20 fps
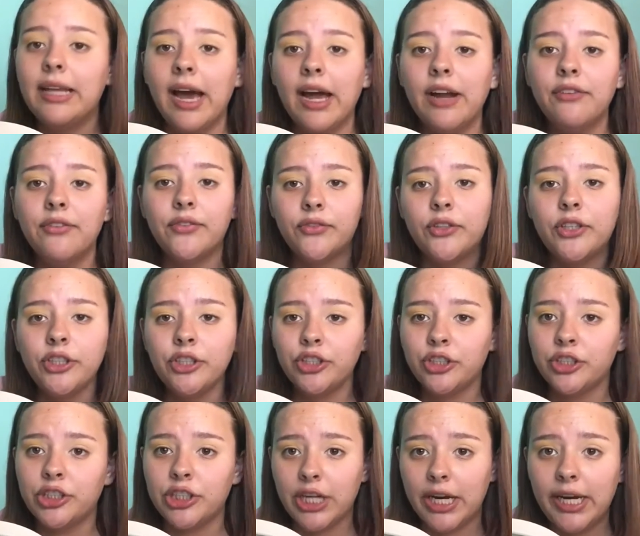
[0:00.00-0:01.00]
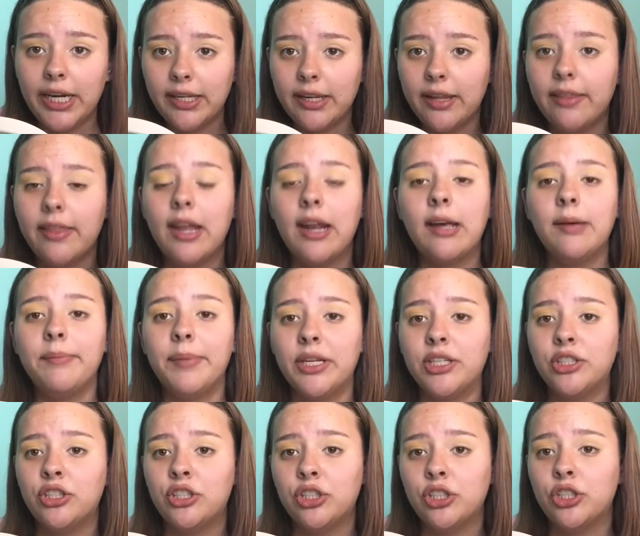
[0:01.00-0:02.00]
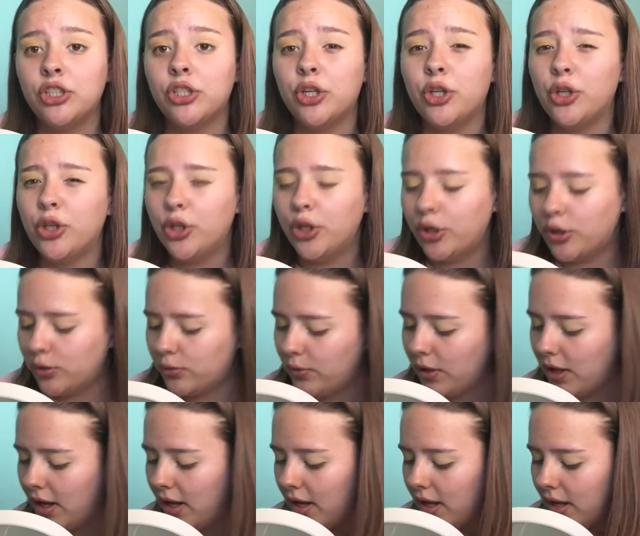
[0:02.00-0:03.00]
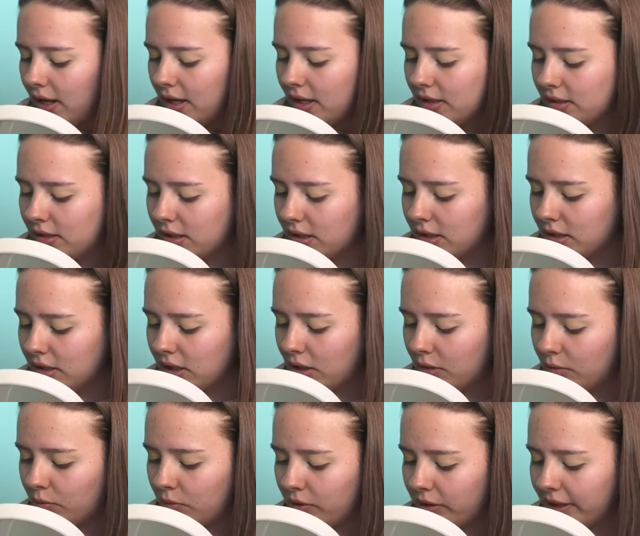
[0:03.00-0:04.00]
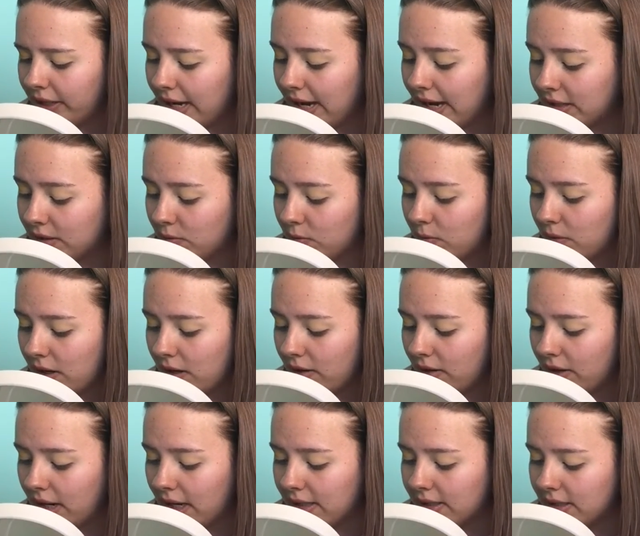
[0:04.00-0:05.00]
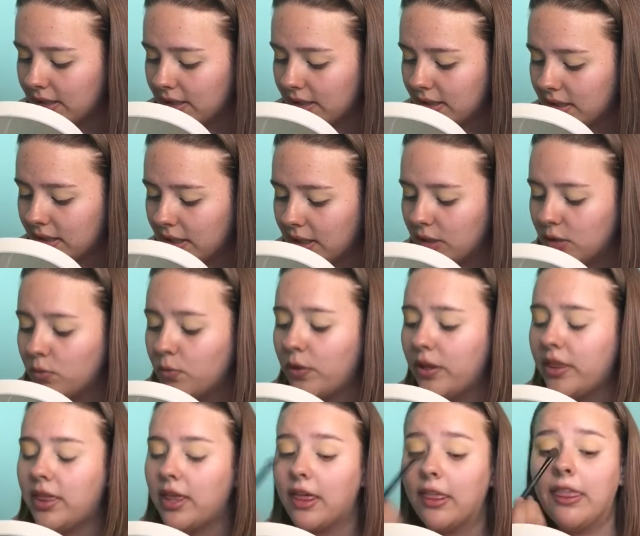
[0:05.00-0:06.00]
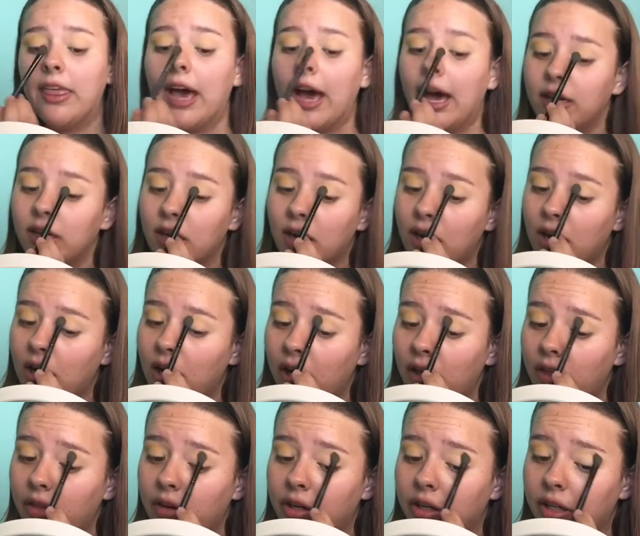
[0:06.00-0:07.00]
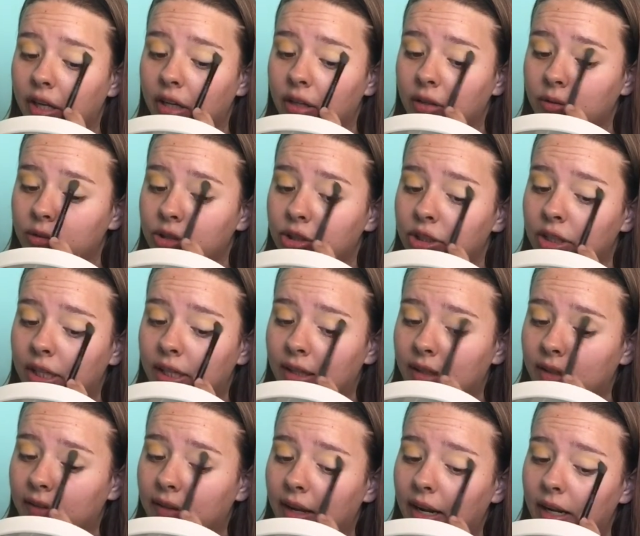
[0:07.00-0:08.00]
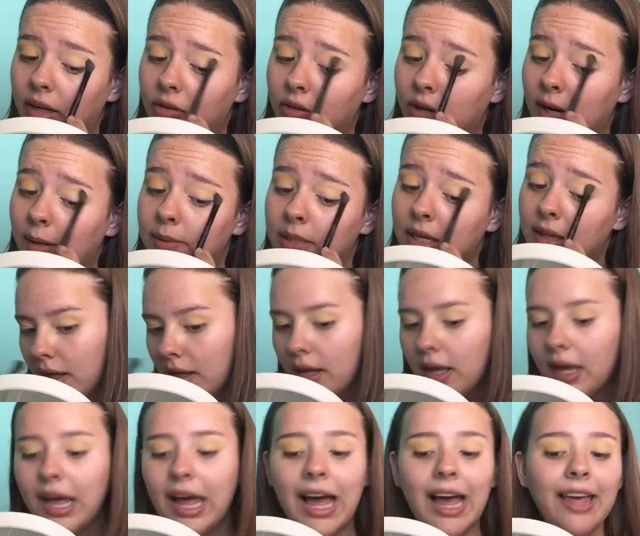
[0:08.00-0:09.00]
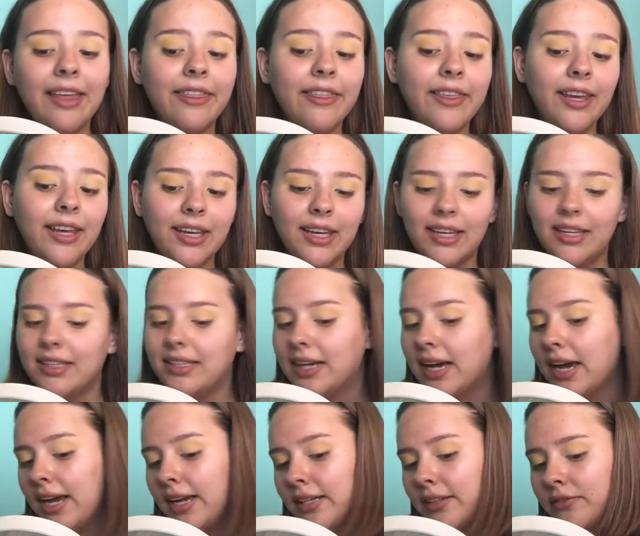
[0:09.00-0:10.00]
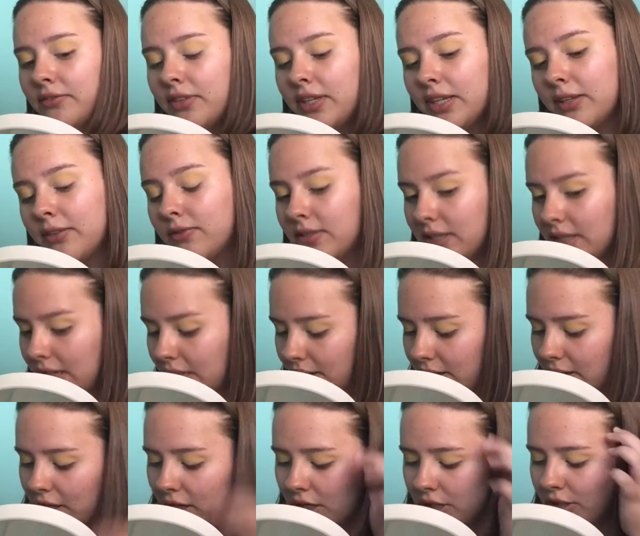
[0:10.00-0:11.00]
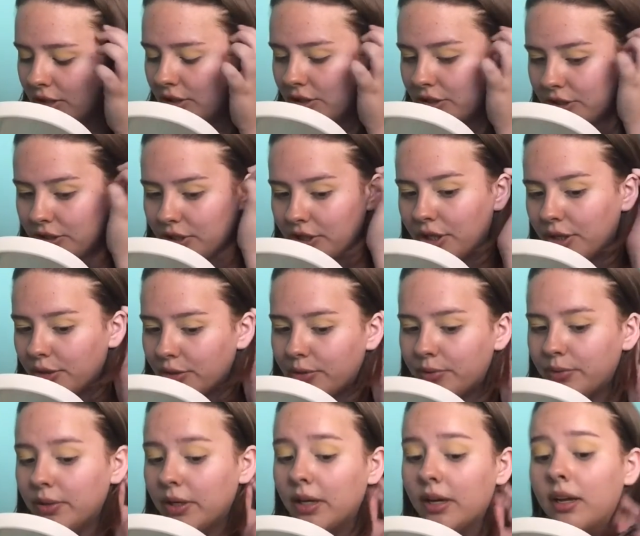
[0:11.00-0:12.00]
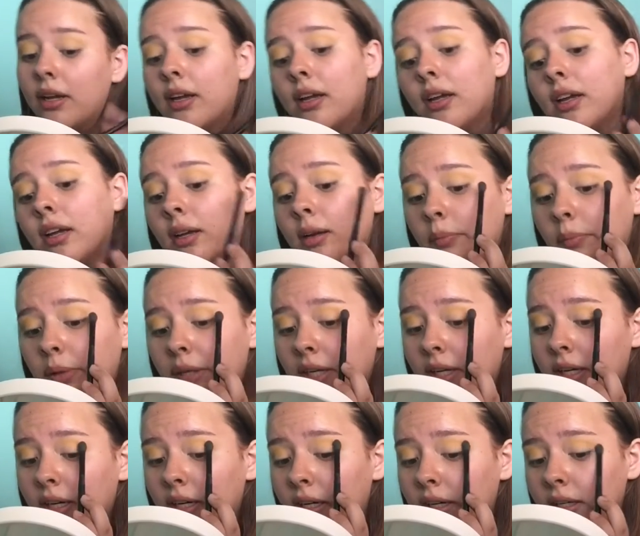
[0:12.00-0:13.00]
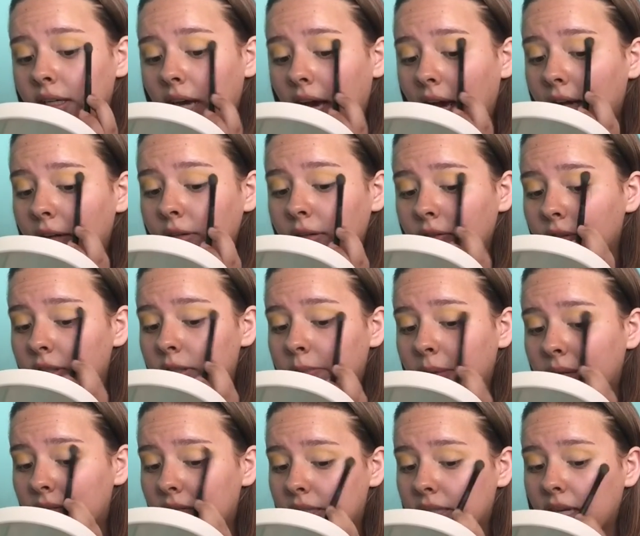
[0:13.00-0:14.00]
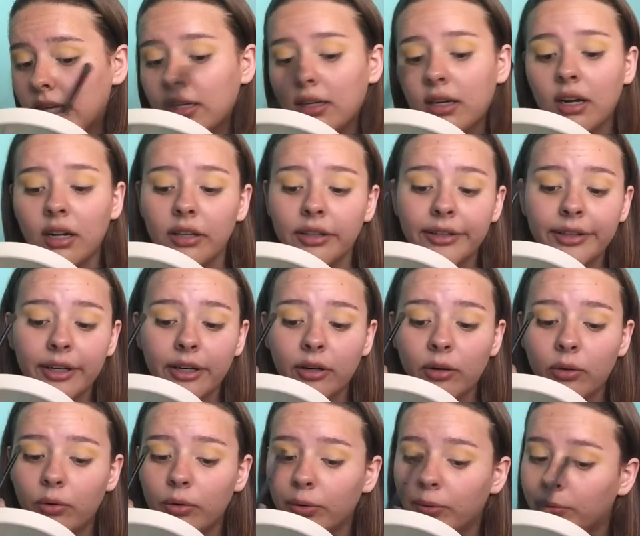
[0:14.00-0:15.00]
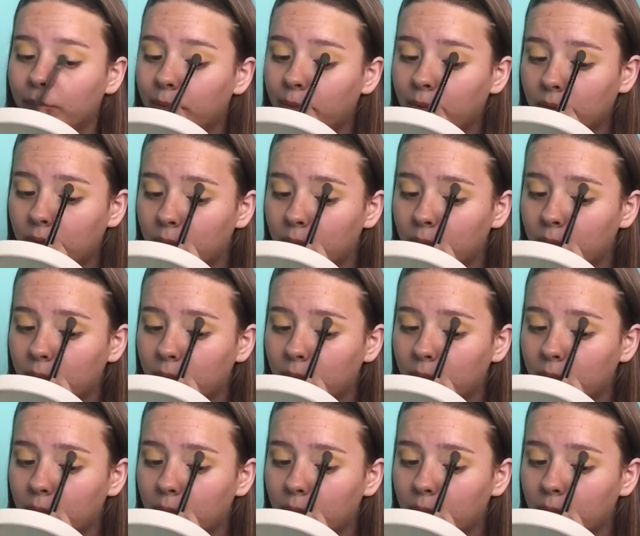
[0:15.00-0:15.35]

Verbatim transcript: that first shade that I mentioned alone does not work as well as it does with that other yellow shade that I grabbed. I think it kind of gives an undertone, because I don't know if it's my skin color or